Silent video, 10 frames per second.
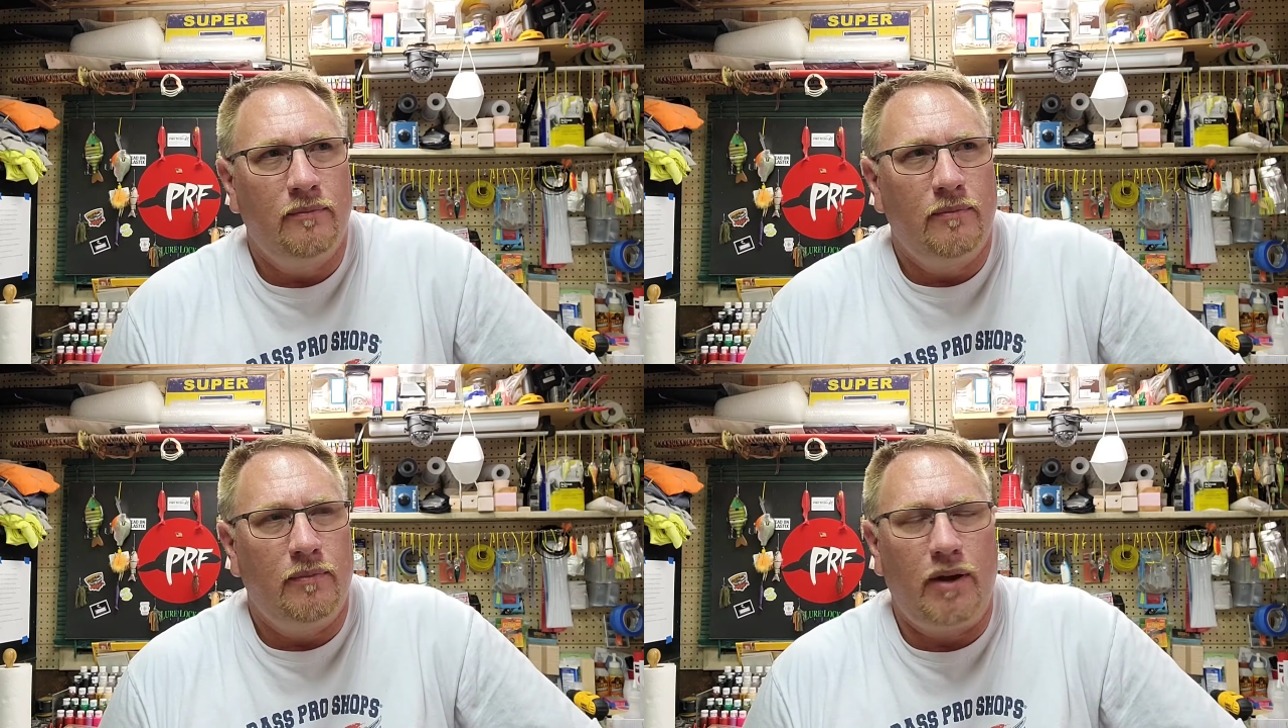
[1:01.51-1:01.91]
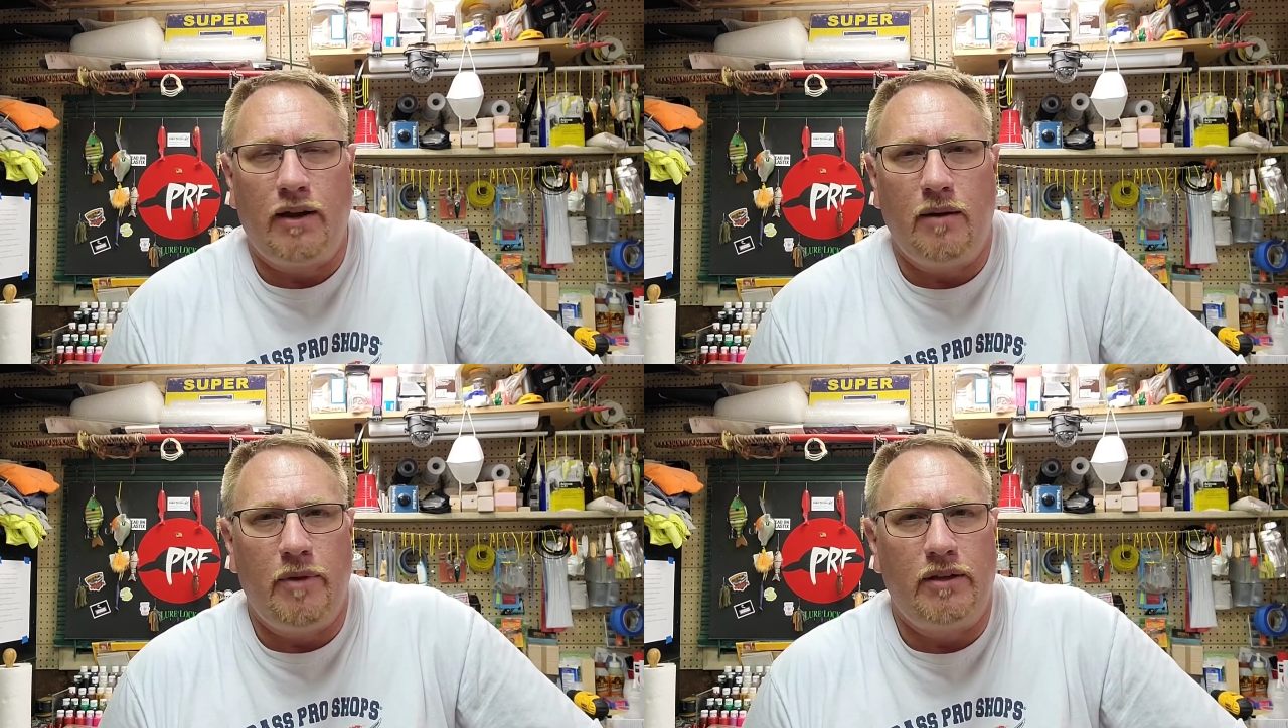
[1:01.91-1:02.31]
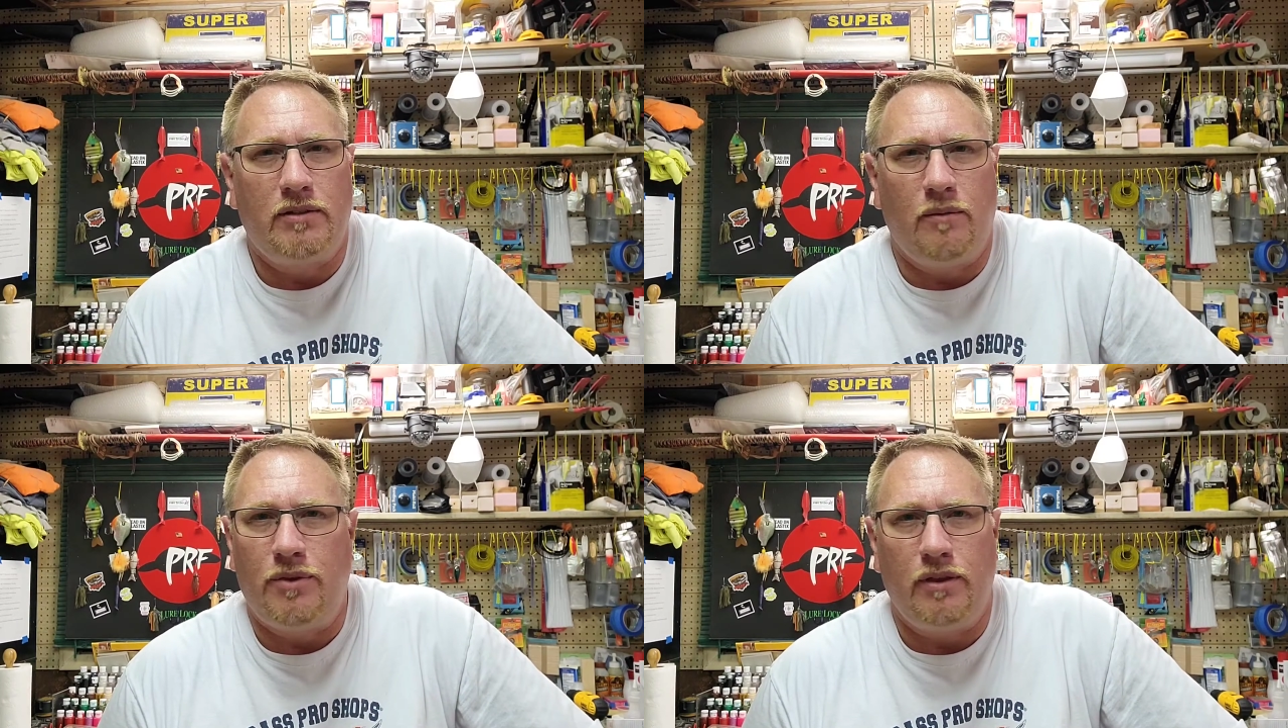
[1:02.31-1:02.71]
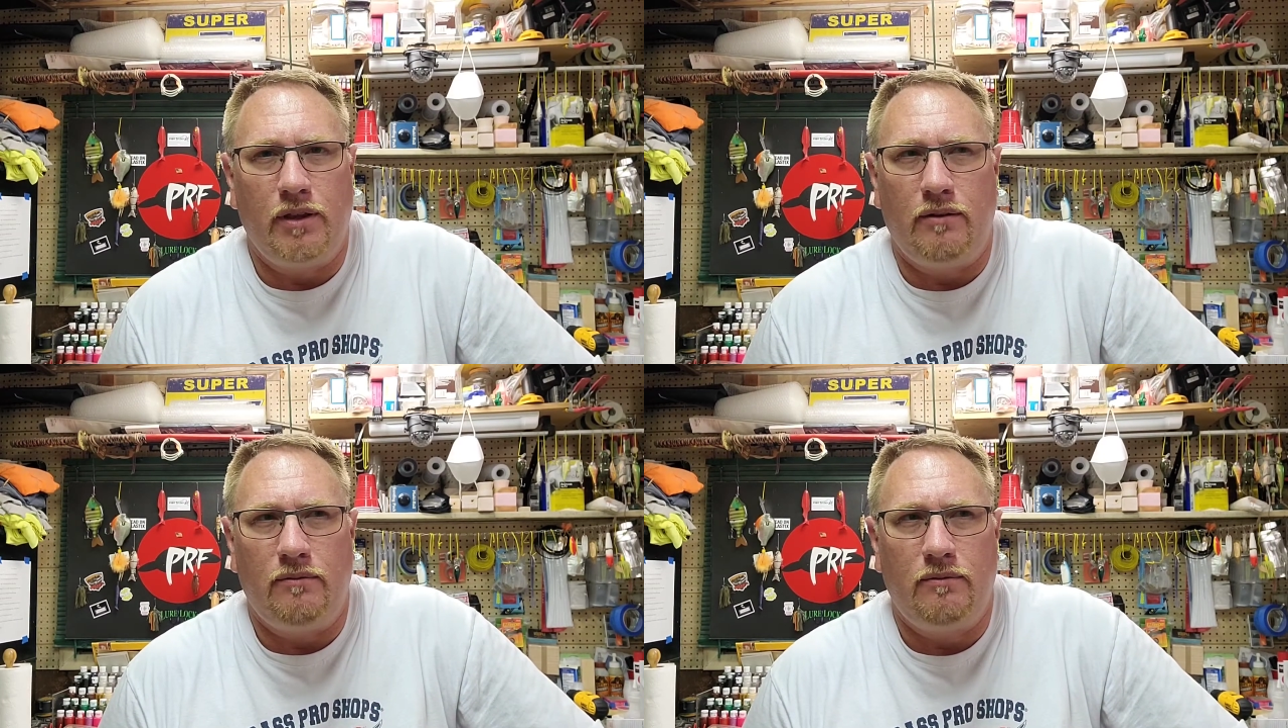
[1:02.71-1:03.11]
I'm not going to make something that
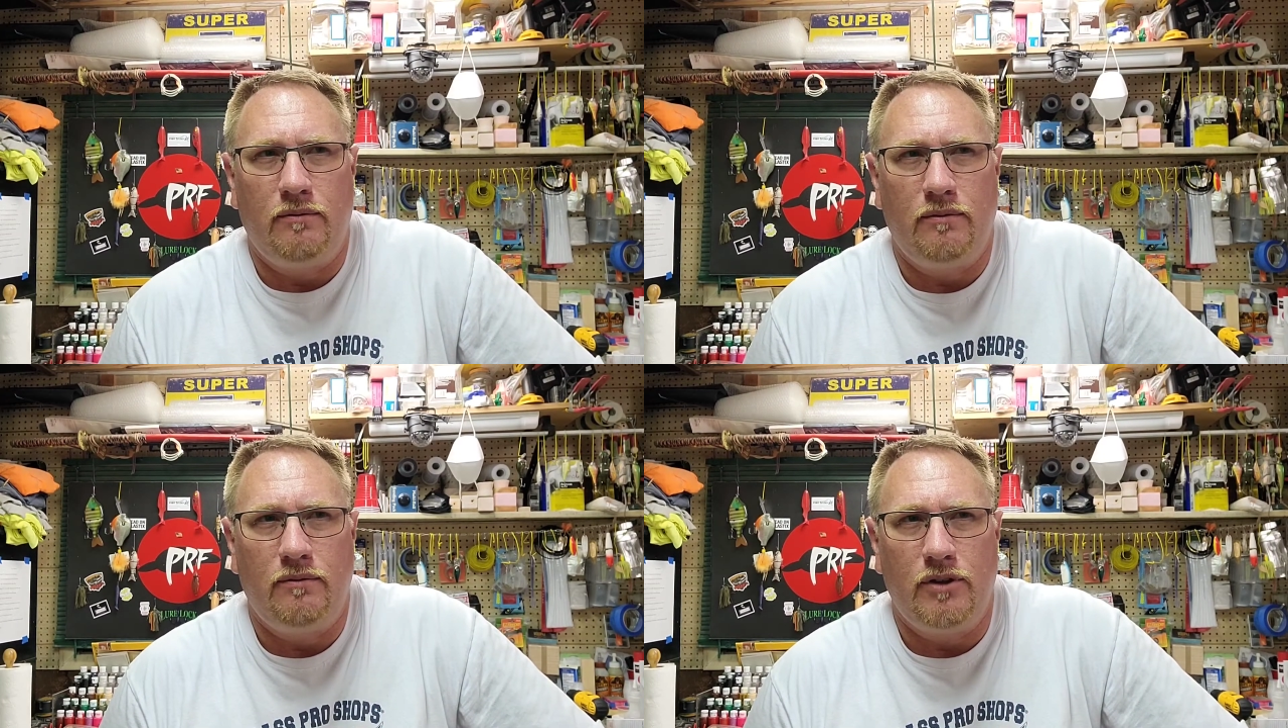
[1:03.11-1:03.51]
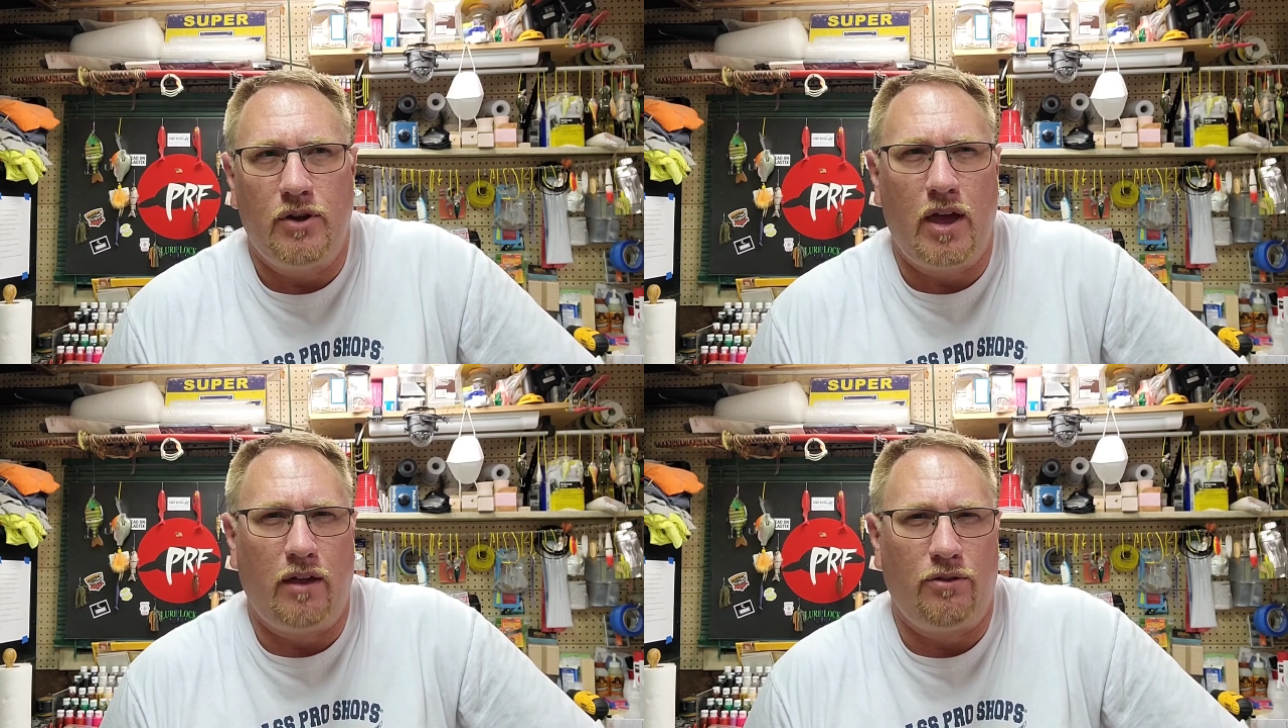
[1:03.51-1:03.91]
you can't